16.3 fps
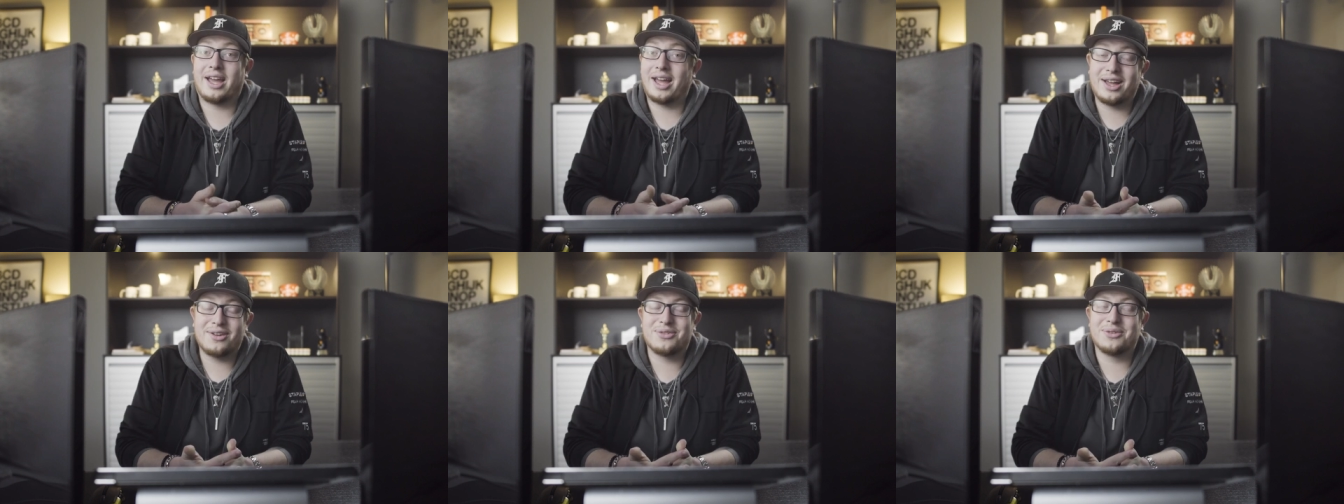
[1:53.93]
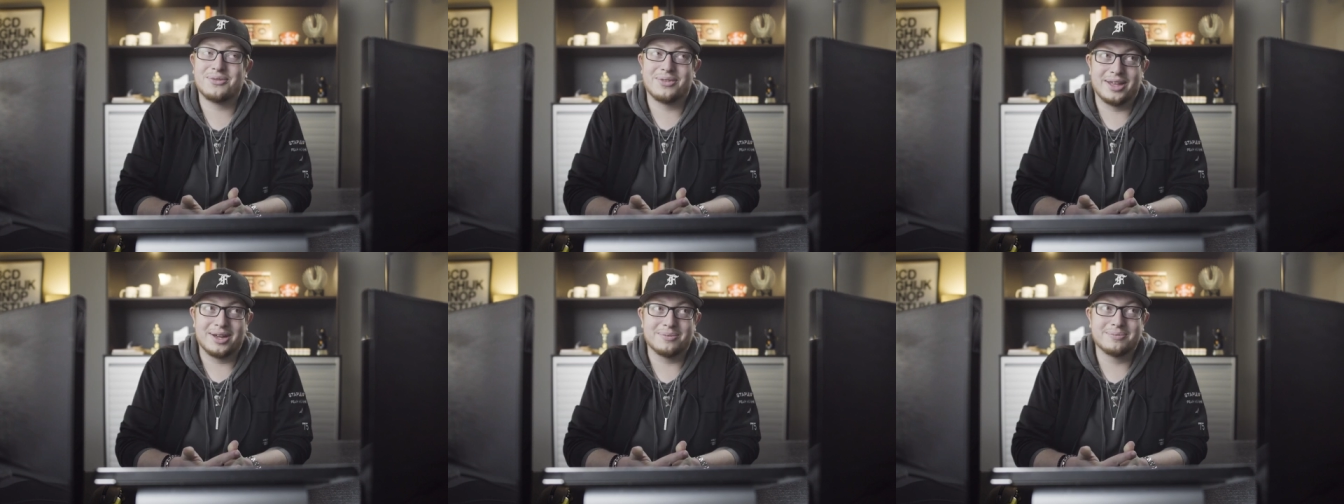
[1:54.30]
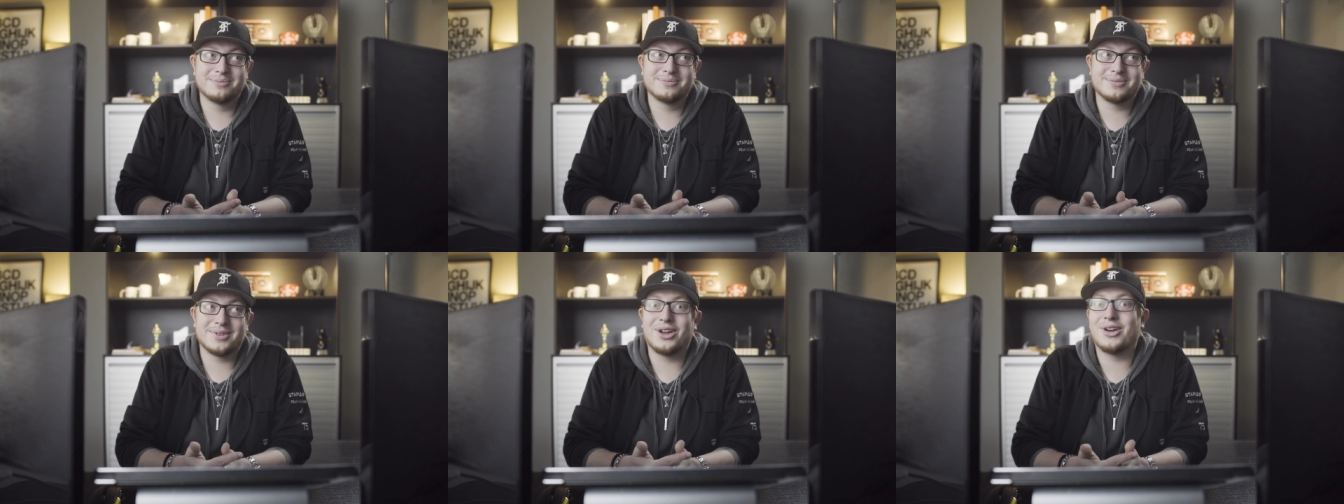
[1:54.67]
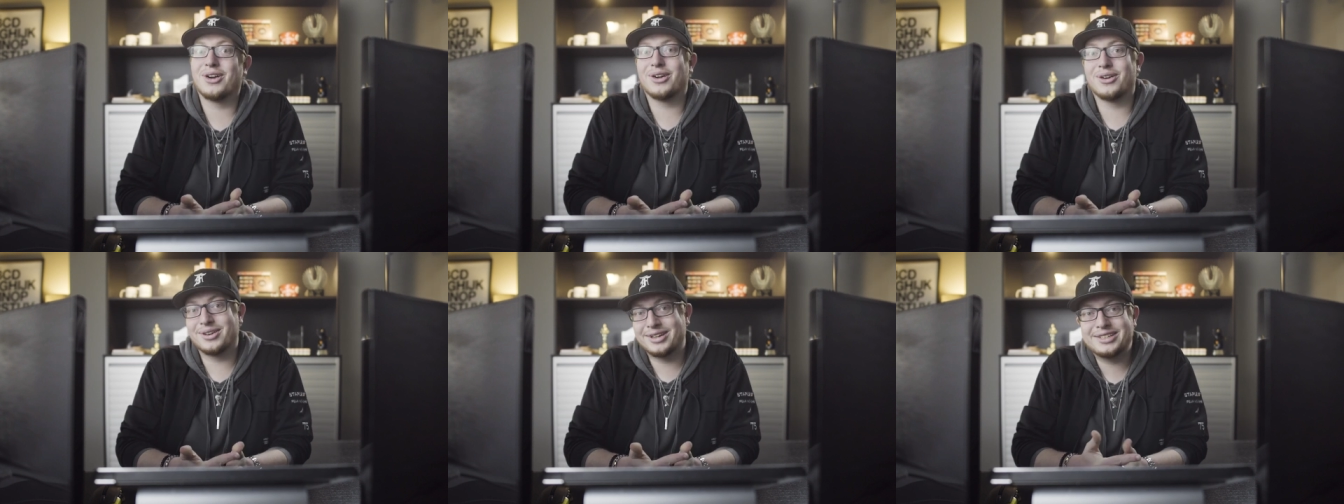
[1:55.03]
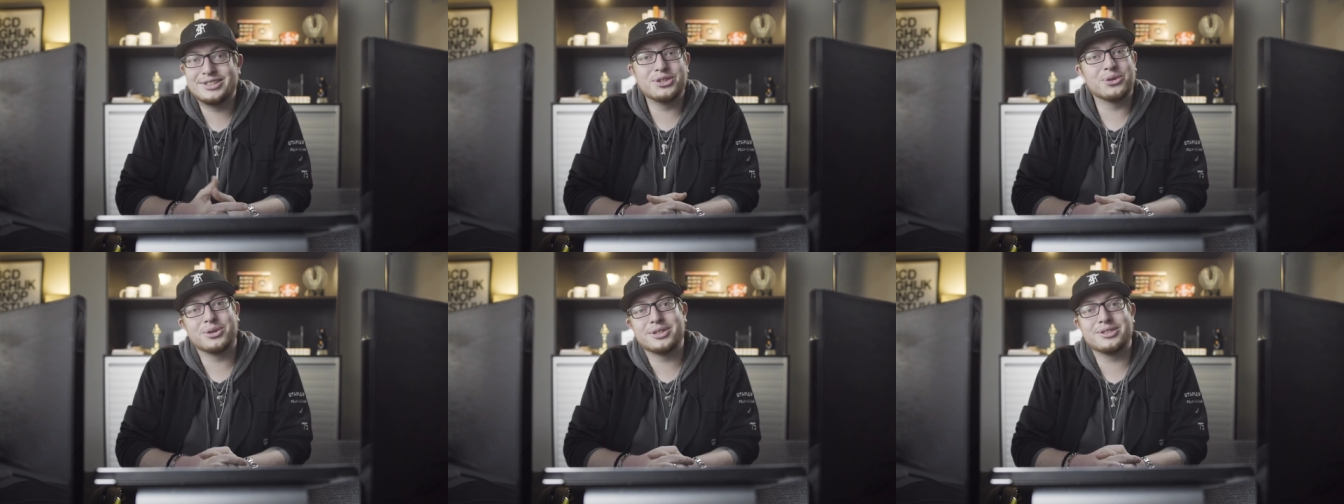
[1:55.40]
Half of them are
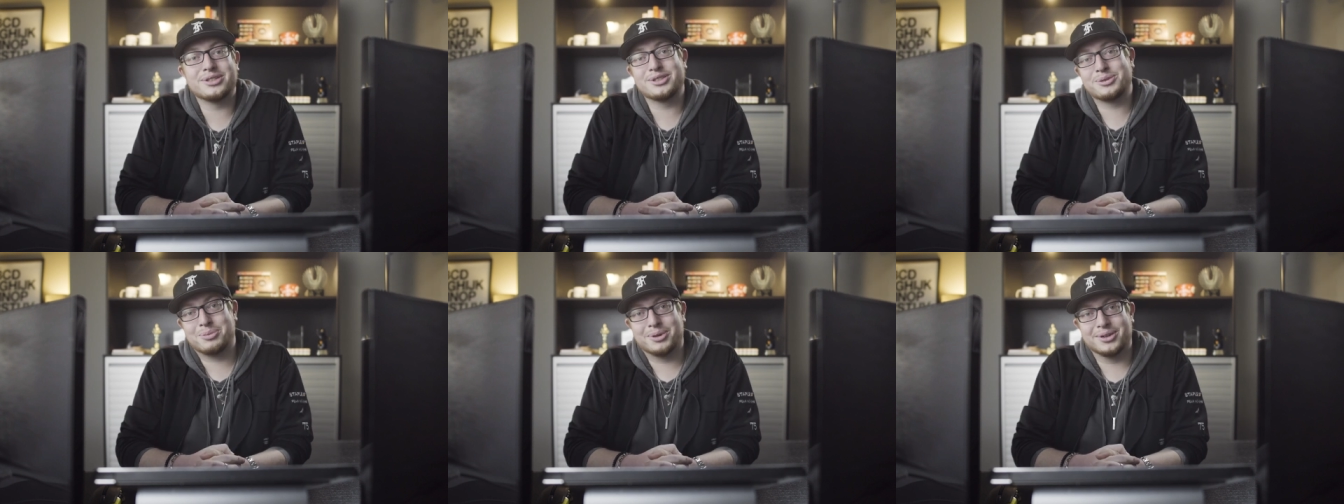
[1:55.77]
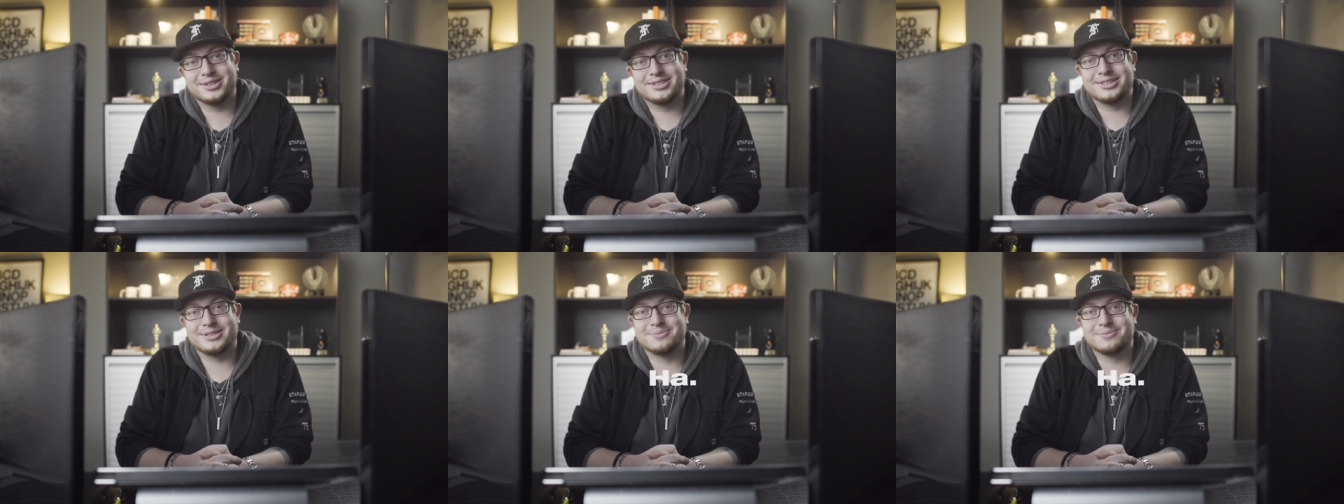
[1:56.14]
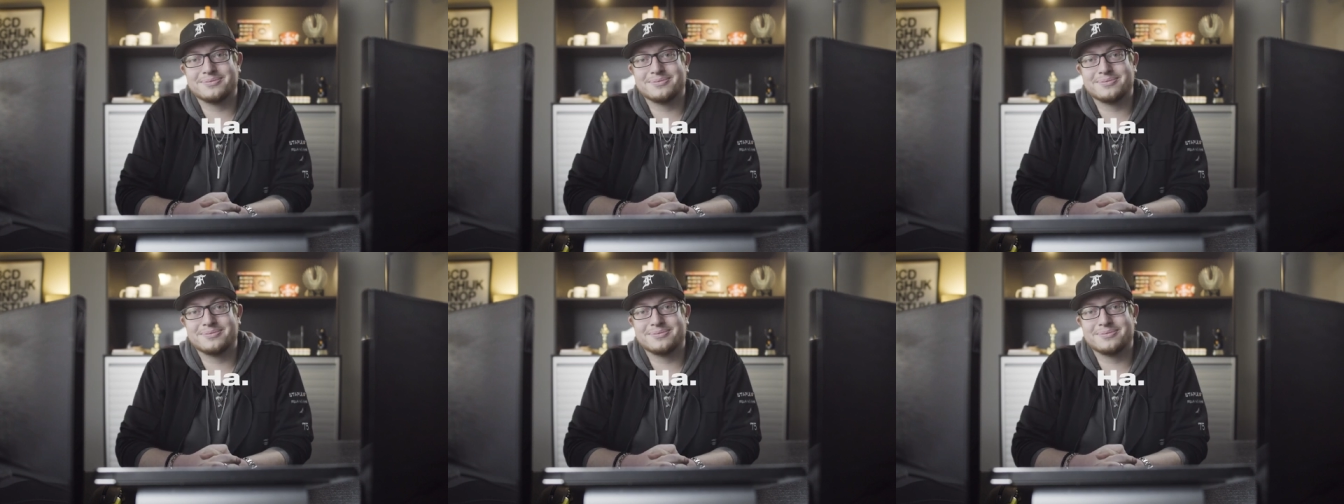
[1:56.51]
in your church bulletin.